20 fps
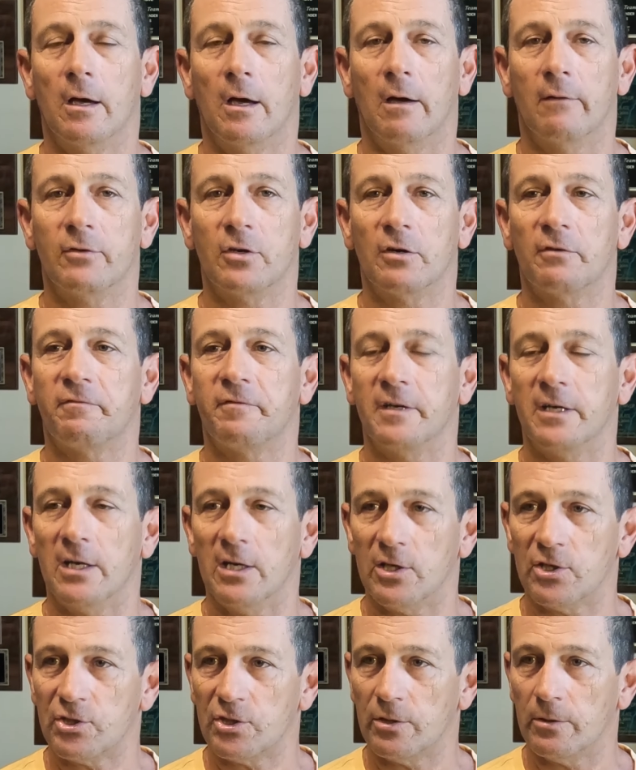of your
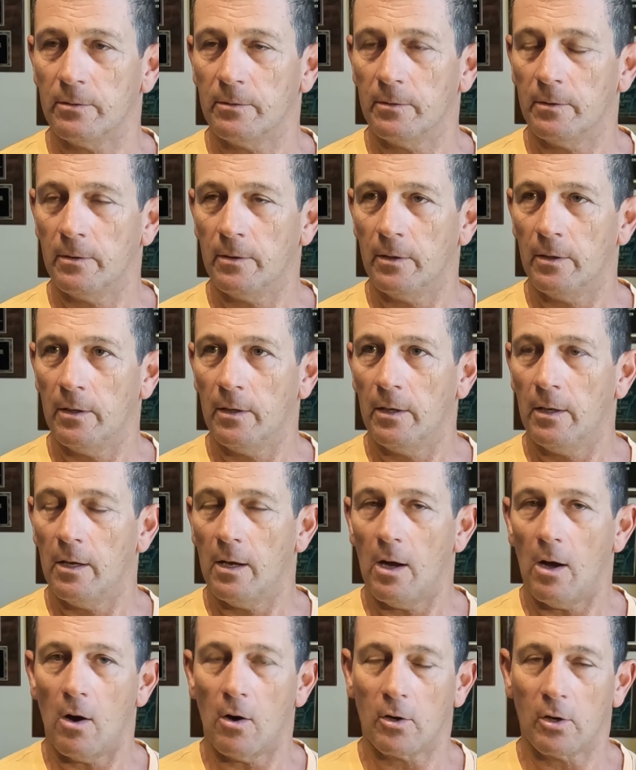fish
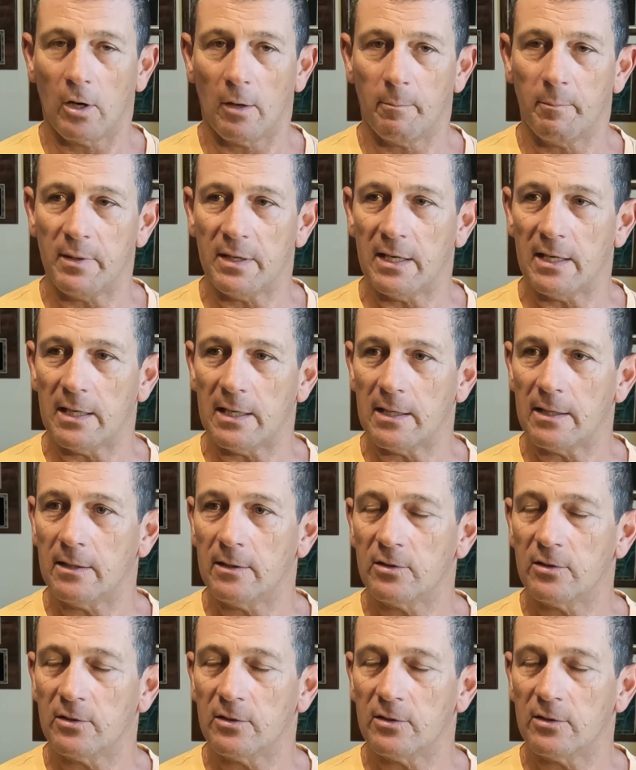are going to be